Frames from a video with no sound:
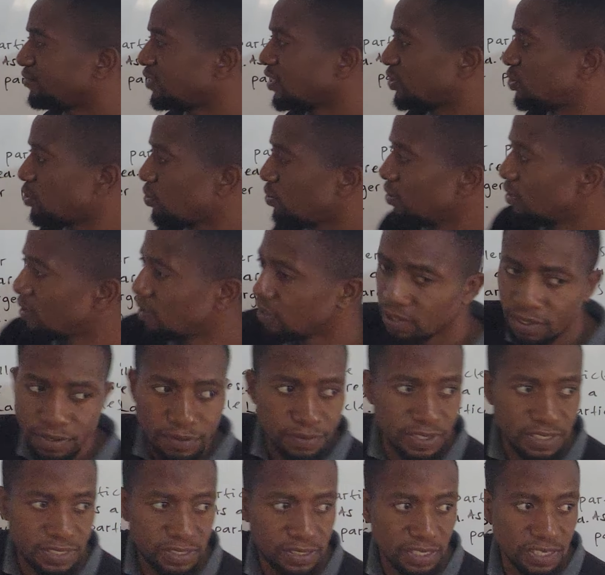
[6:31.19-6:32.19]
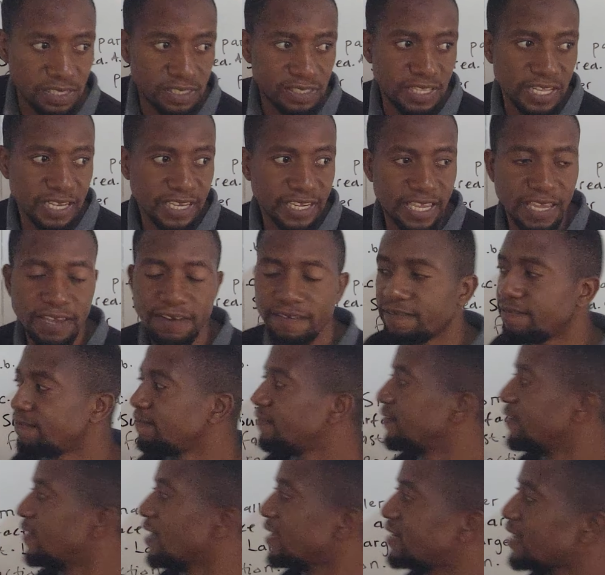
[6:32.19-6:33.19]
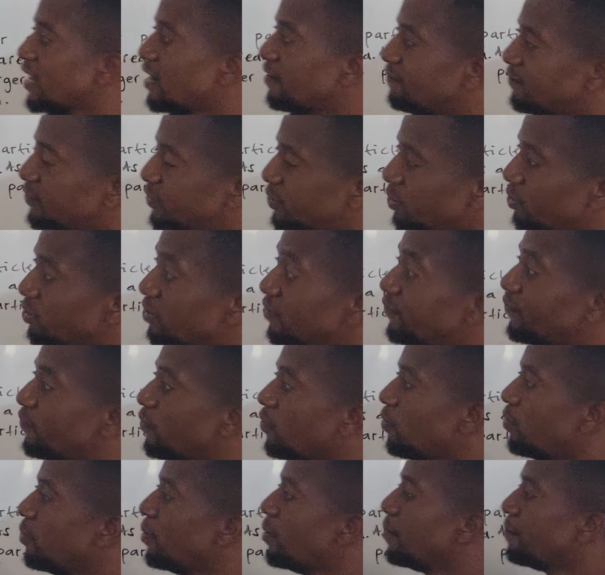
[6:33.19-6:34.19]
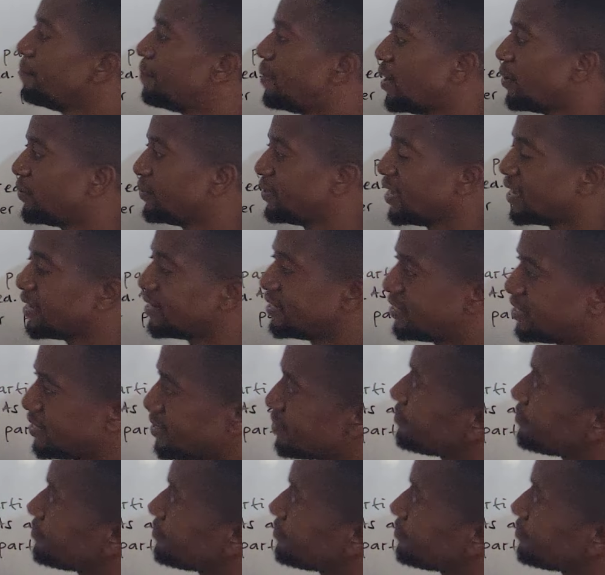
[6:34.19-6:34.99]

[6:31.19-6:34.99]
So this is the curve that I've drawn for powdered.